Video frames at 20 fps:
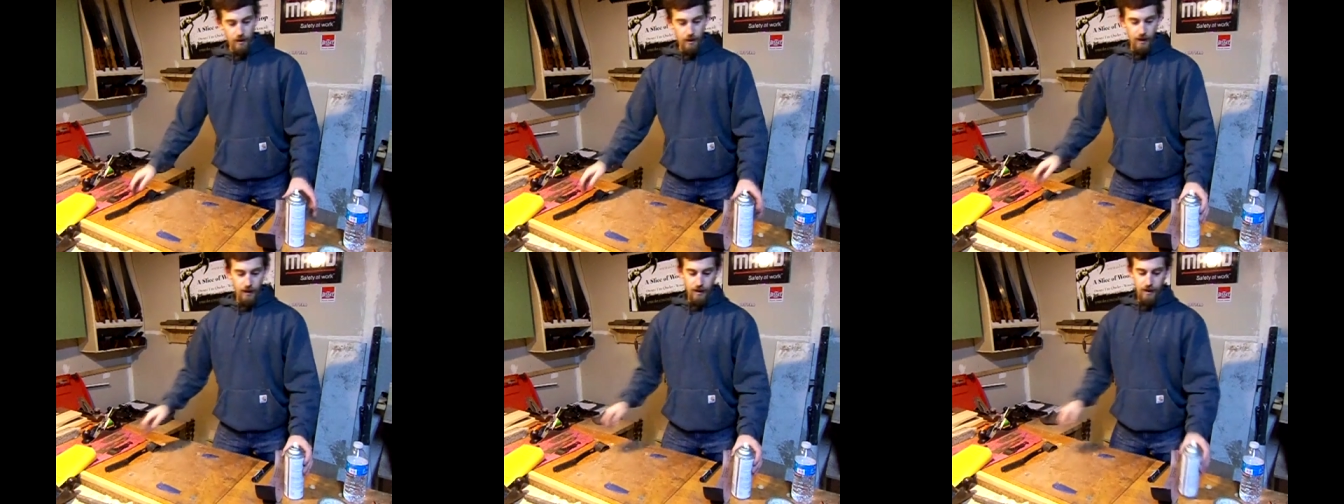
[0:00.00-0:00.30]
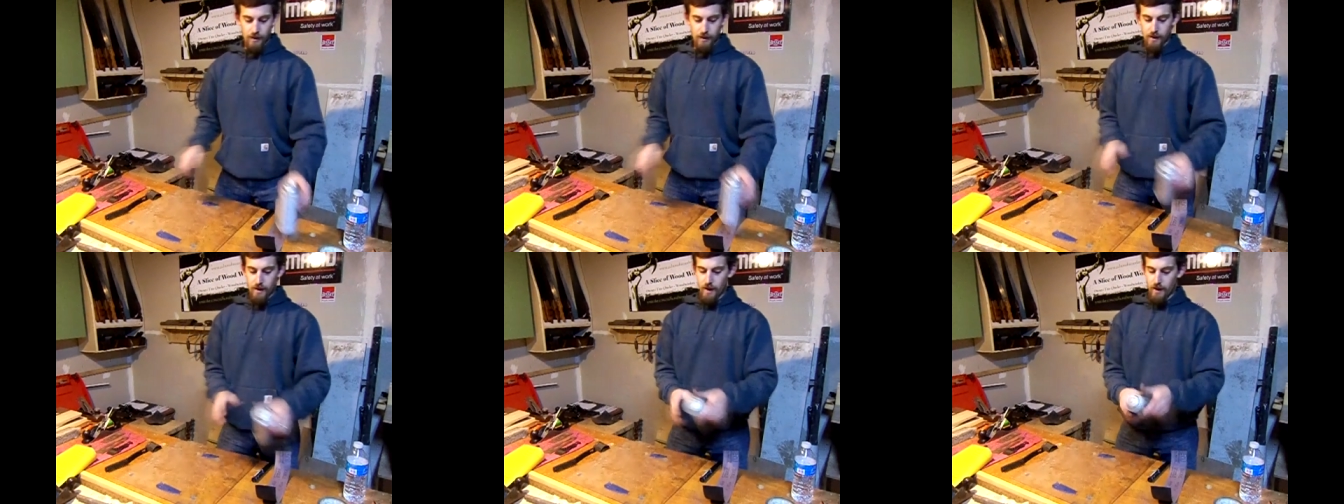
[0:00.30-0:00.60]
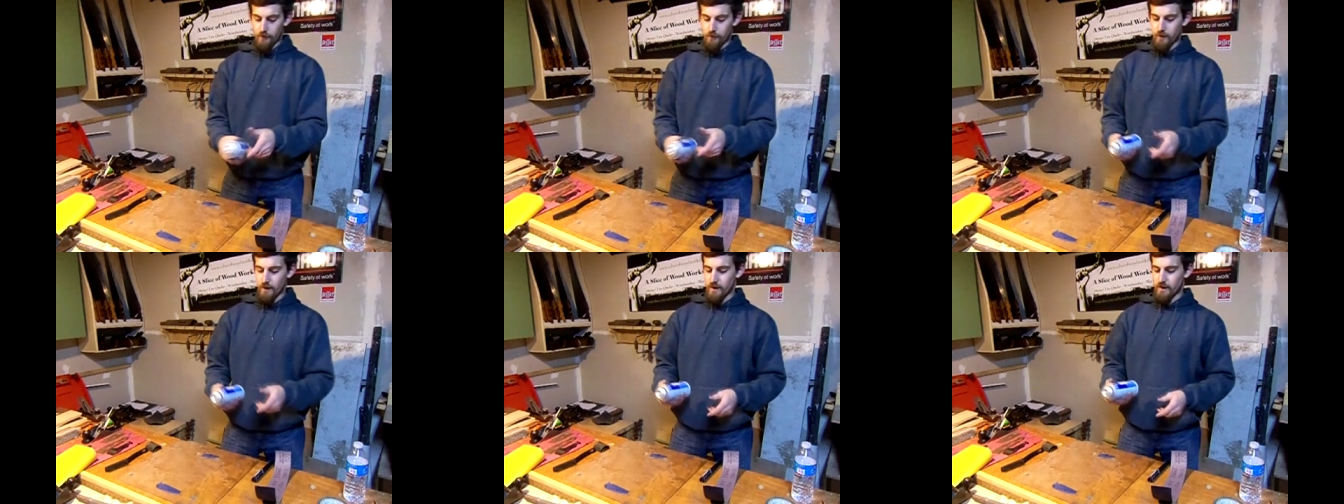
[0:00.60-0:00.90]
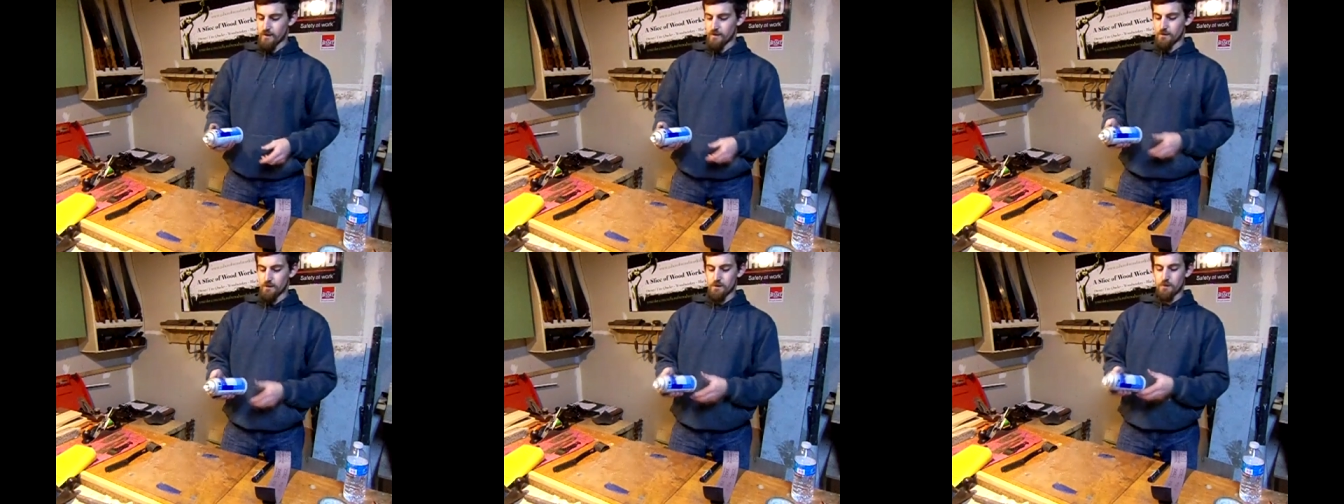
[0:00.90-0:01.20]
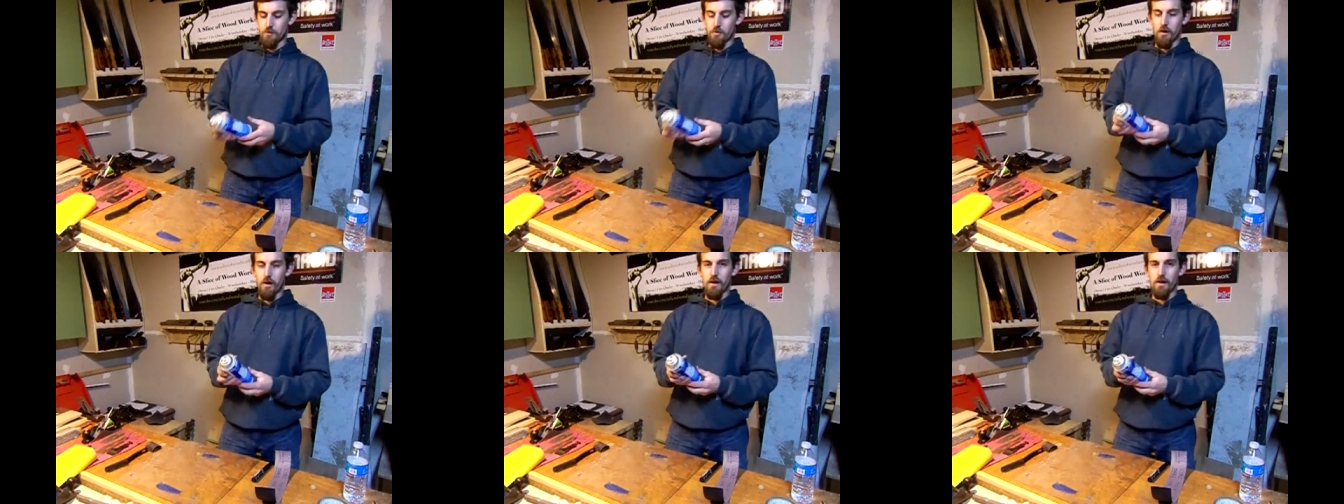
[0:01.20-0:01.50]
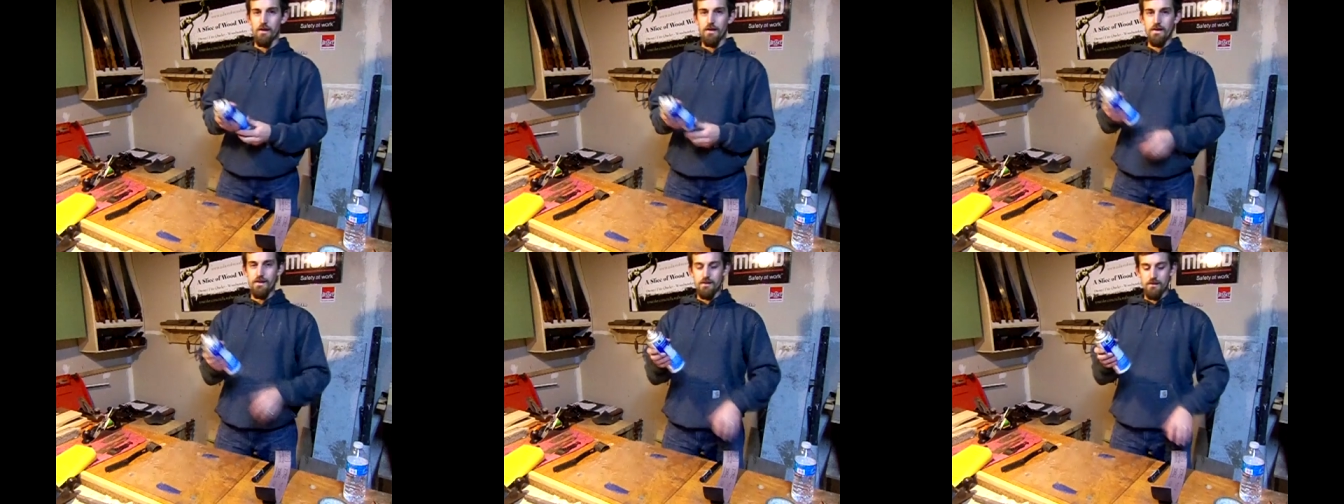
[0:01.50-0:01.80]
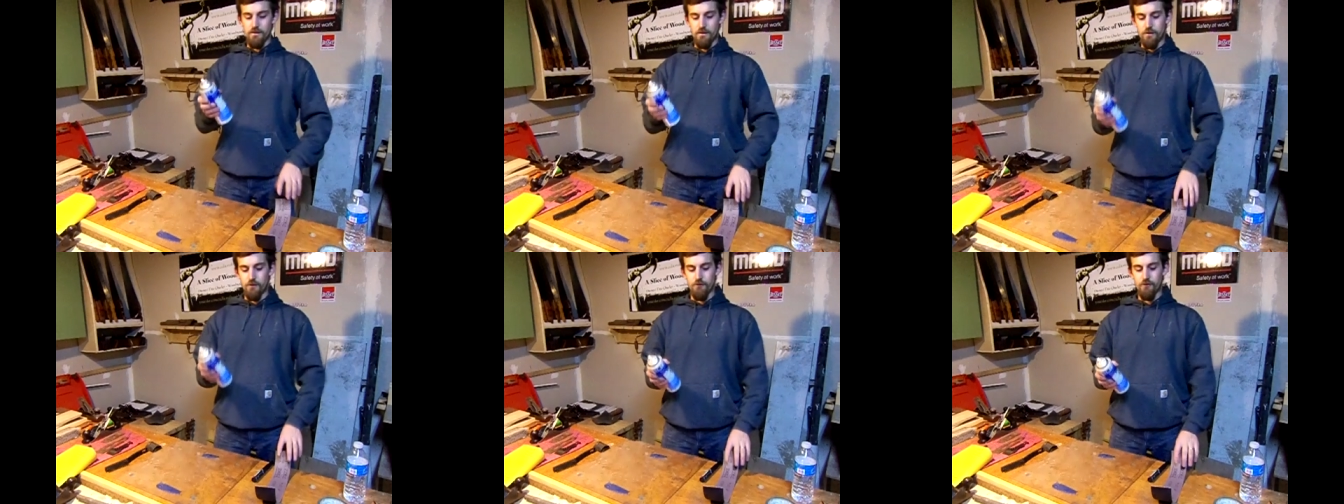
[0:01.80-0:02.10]
And I've got some spray
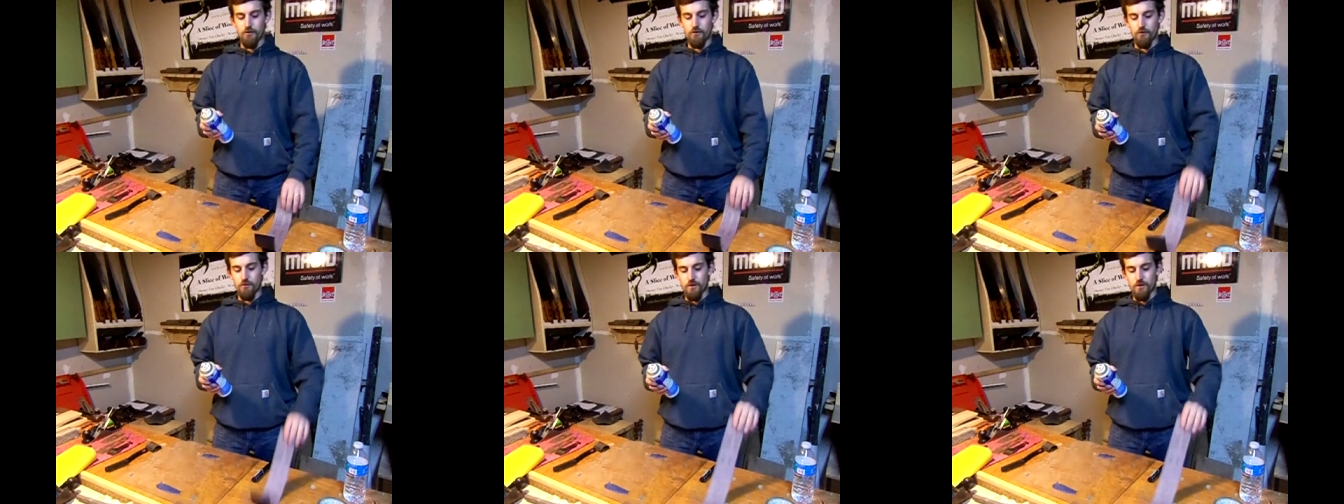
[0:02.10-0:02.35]
adhesive to